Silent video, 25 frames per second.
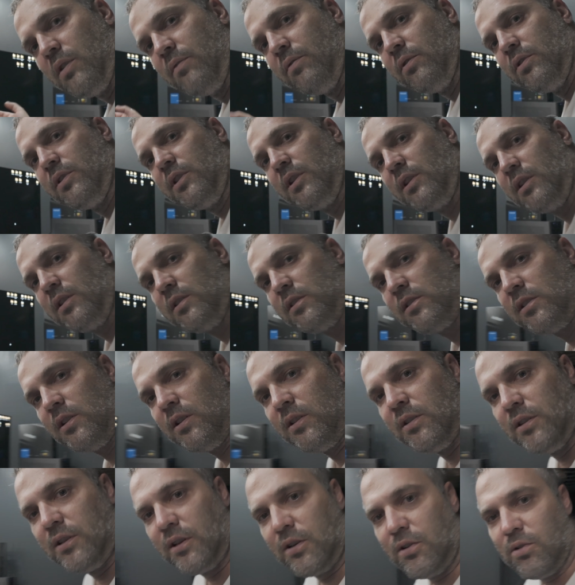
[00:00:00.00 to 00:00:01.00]
everything is
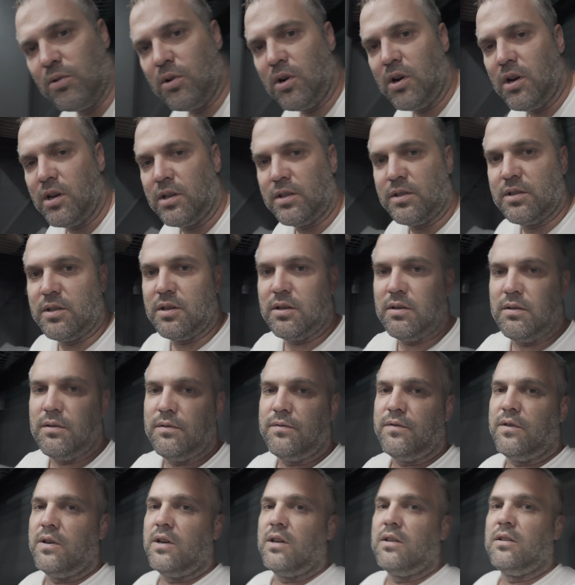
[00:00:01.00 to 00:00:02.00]
in the garage,
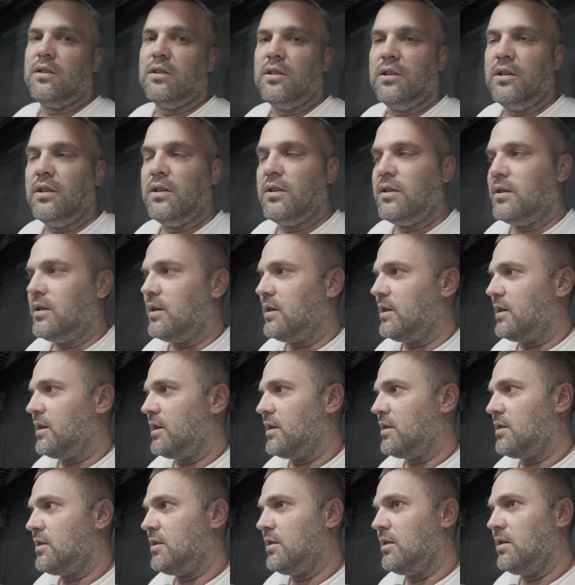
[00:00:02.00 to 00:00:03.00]
finally,
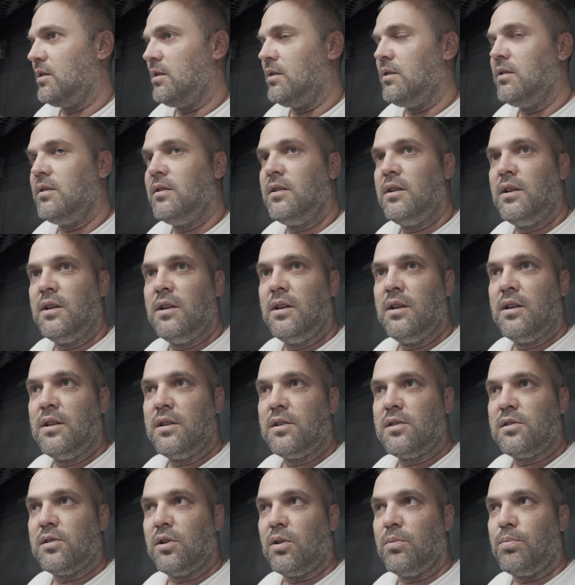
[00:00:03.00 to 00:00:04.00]
I could
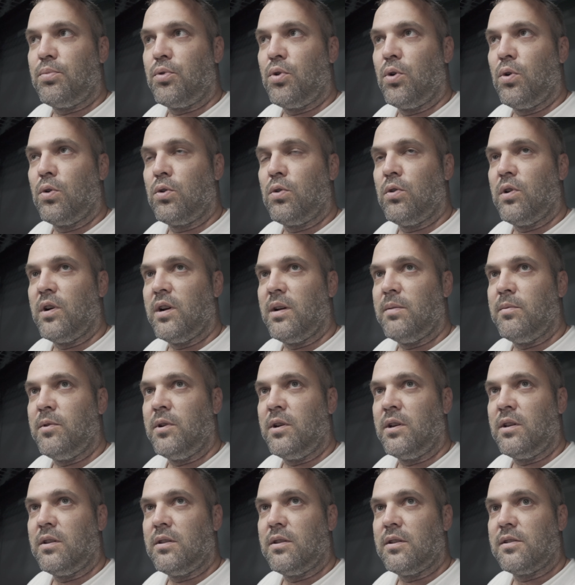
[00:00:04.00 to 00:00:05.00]
start
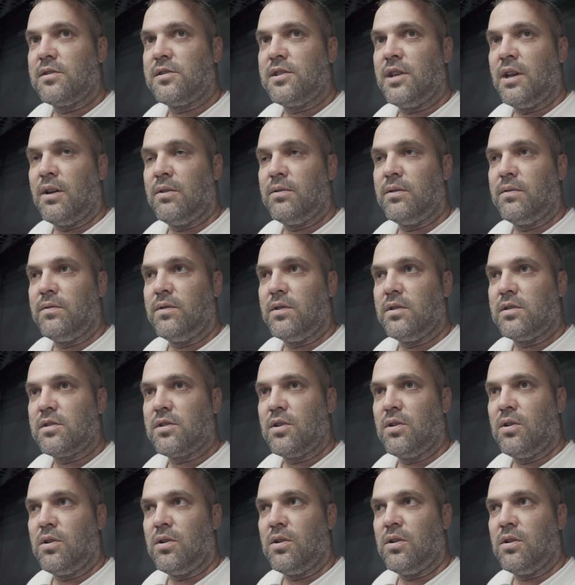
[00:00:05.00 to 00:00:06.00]
programming the sound of this
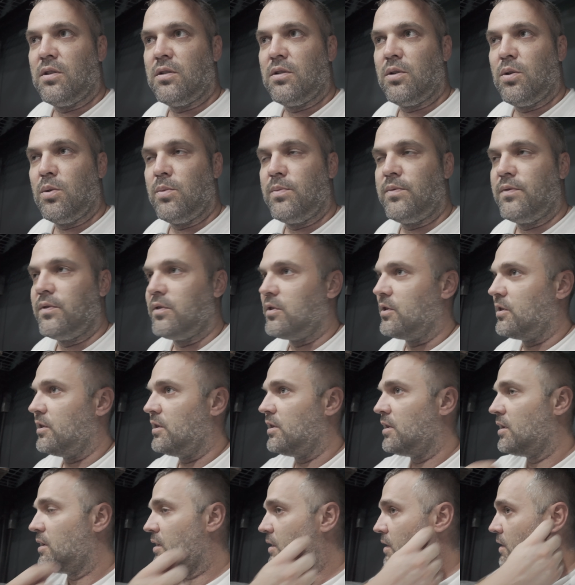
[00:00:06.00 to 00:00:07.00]
car,
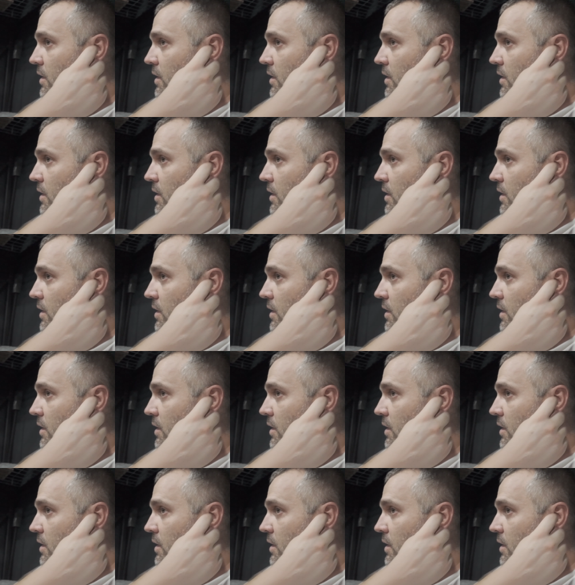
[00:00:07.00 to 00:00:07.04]
hopefully